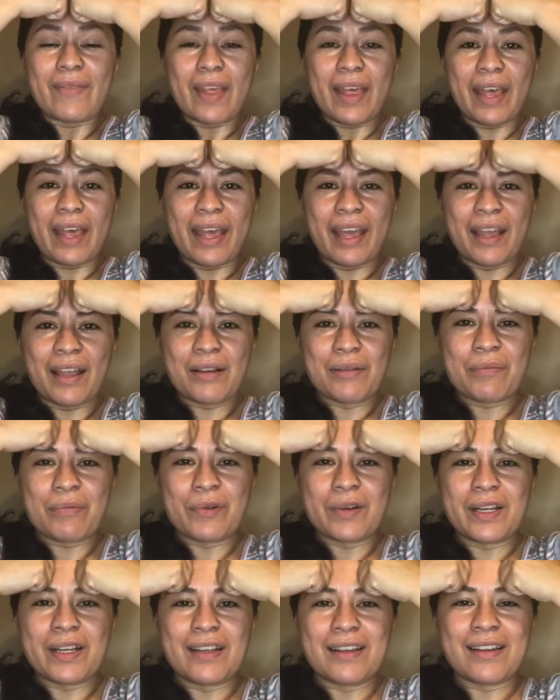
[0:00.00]
And
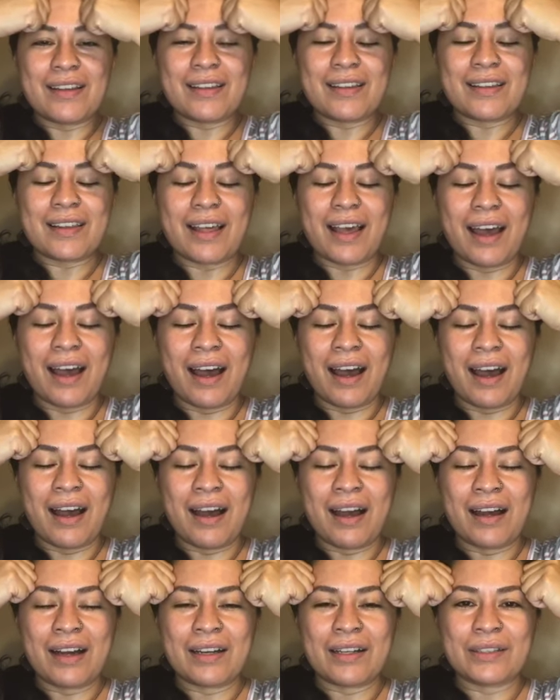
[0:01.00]
breathe
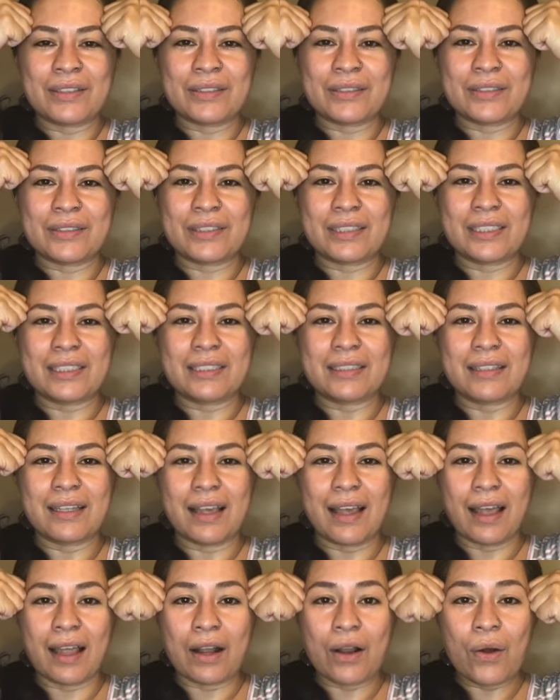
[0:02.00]
out.
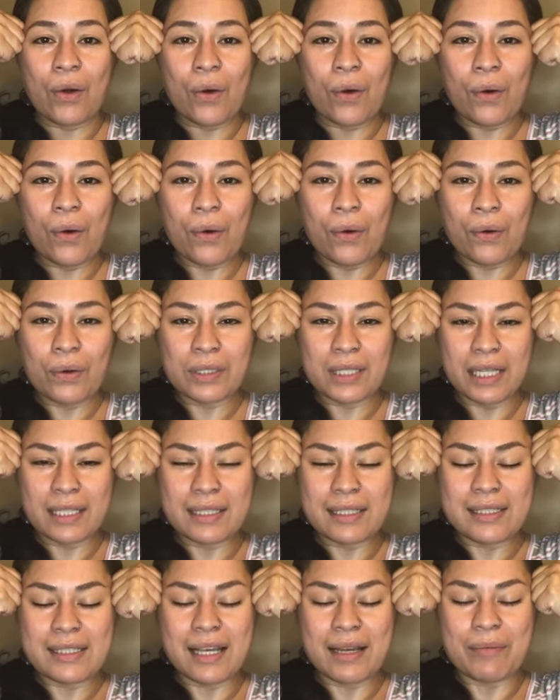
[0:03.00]
And hold at
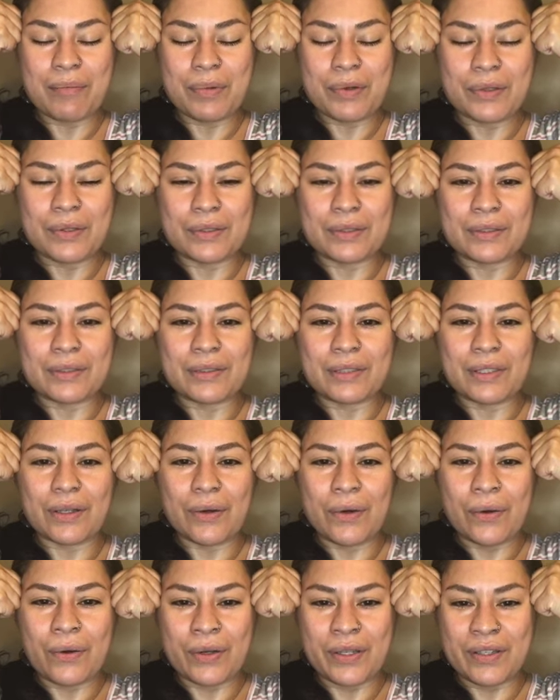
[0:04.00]
the temples.
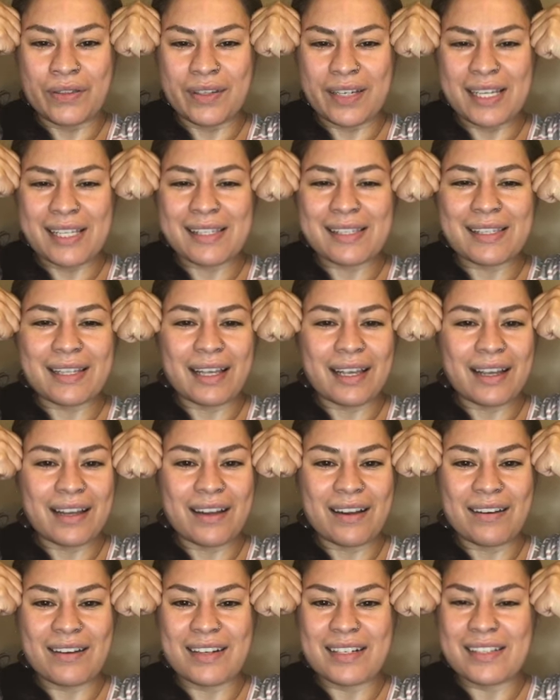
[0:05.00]
Oh, you can stay
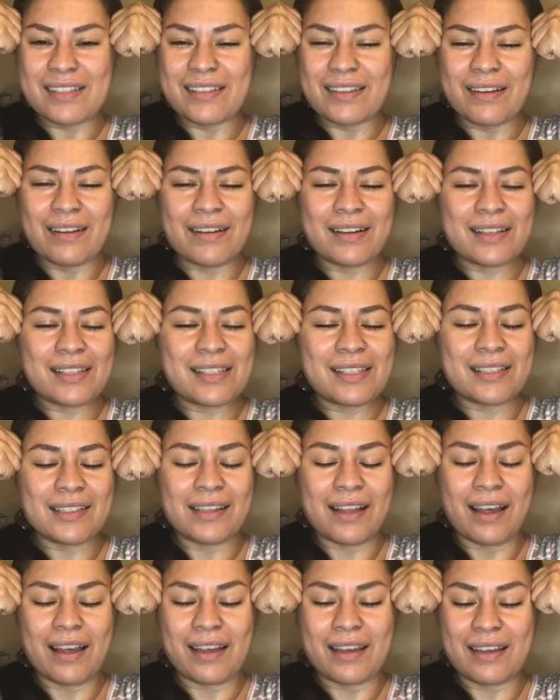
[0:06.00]
here as long as you
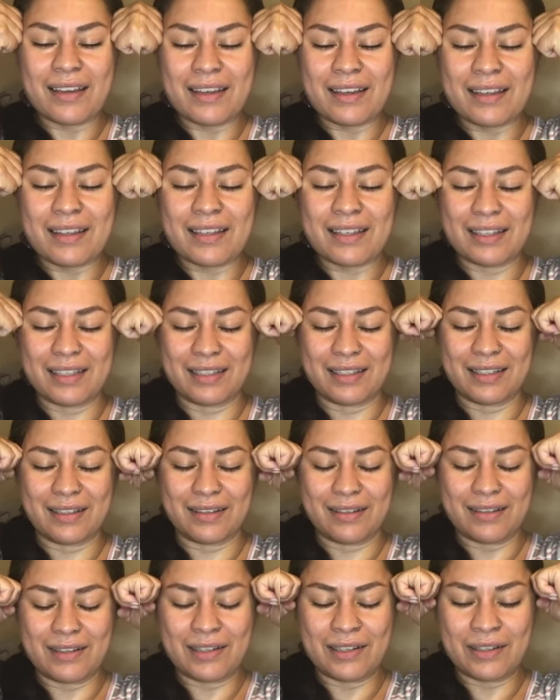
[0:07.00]
like.
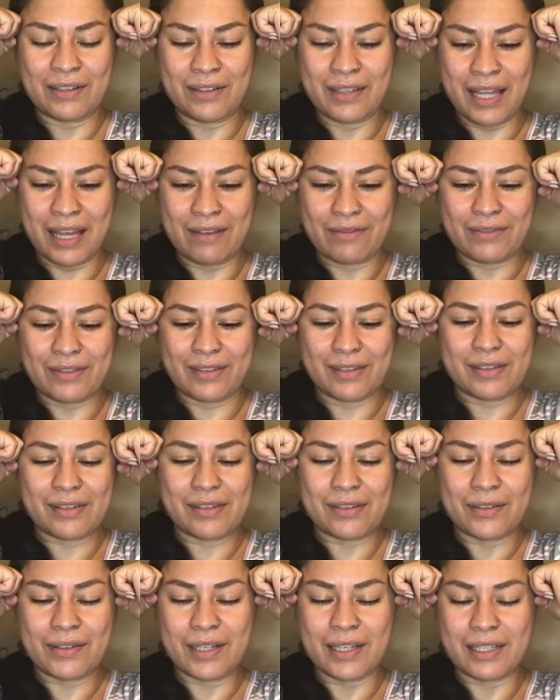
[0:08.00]
Oh, that feels
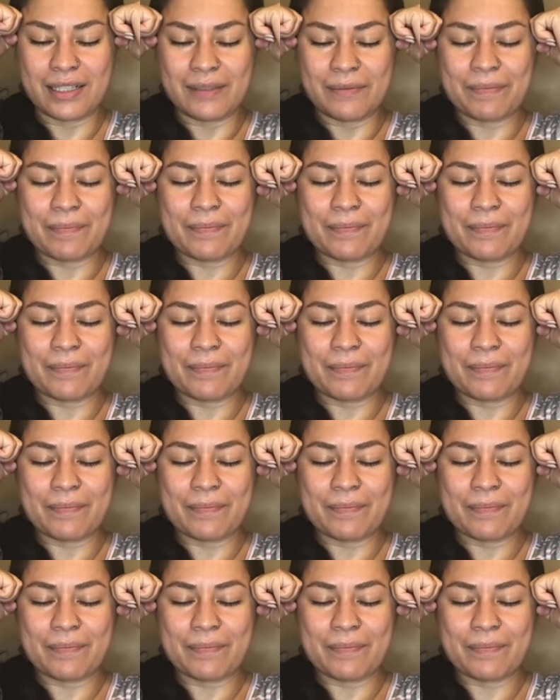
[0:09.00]
so good.